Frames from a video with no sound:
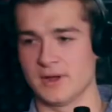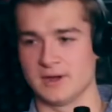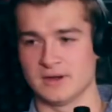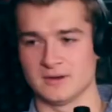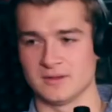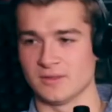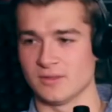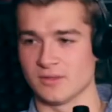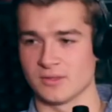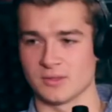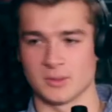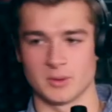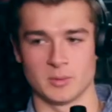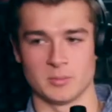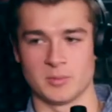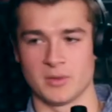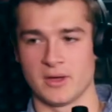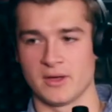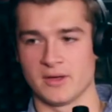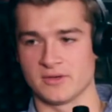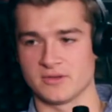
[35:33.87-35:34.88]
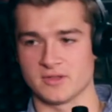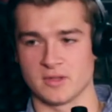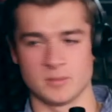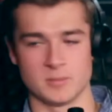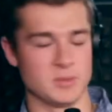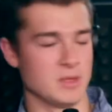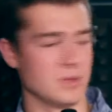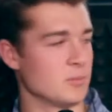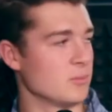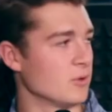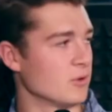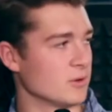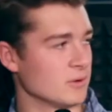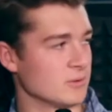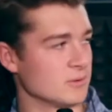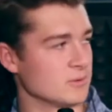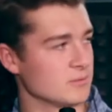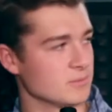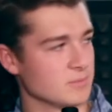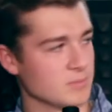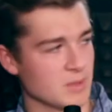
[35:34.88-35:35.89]
this little bus. Like people
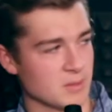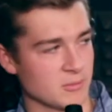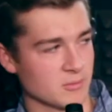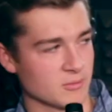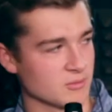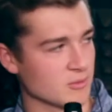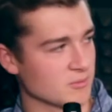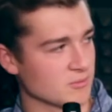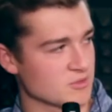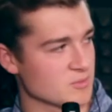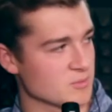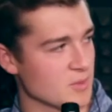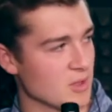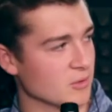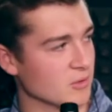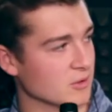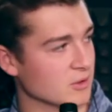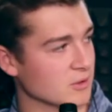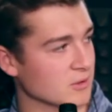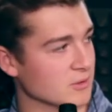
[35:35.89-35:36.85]
don't smell good.